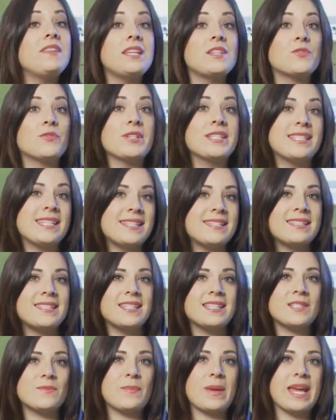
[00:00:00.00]
these
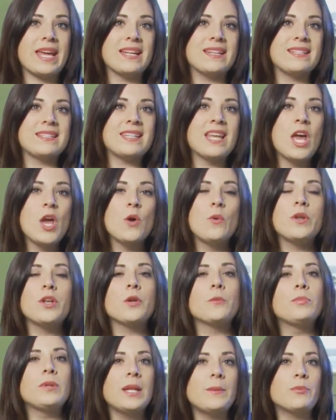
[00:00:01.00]
resistance bands. When your
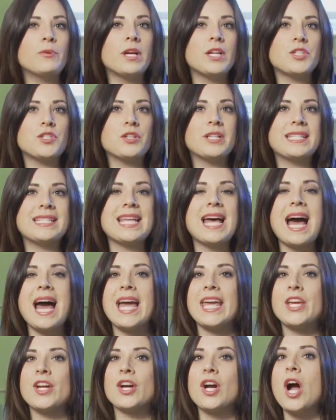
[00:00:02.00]
blood pressure is high,
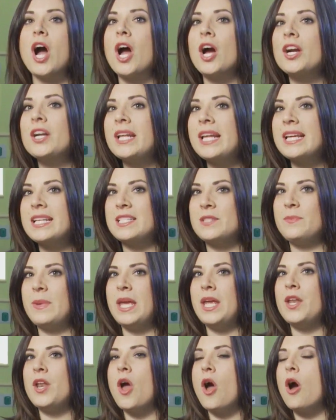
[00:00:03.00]
your heart is
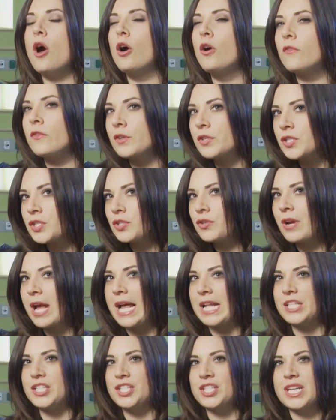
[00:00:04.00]
being
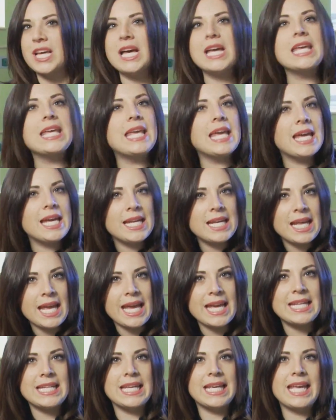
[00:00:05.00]
overstretched again
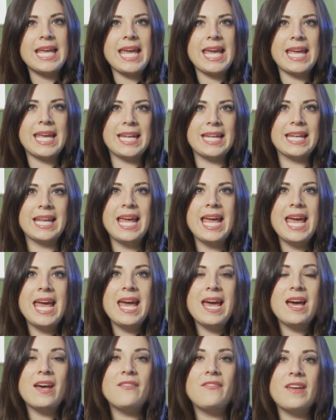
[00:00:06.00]
and again.
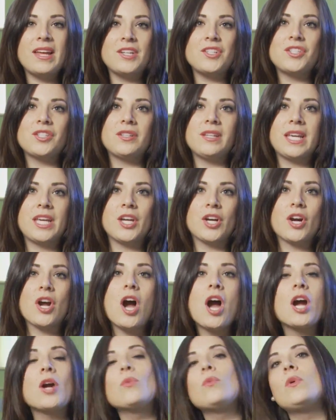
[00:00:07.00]
Eventually, your
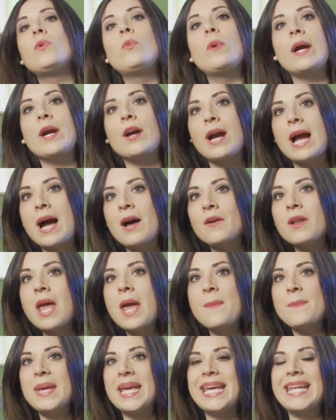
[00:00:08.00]
heart will wear out,
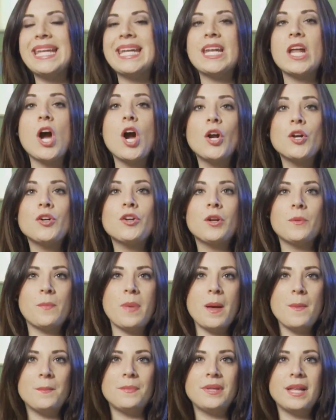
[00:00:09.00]
making it harder to
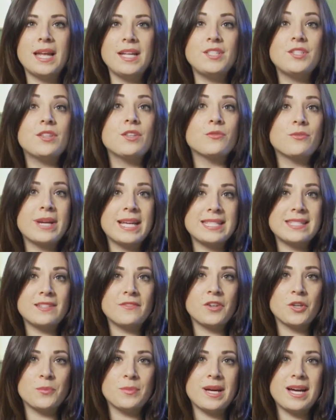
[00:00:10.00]
pump blood to the rest of
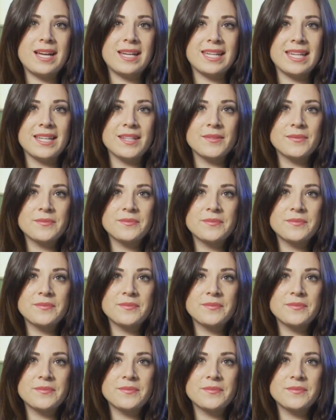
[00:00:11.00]
your body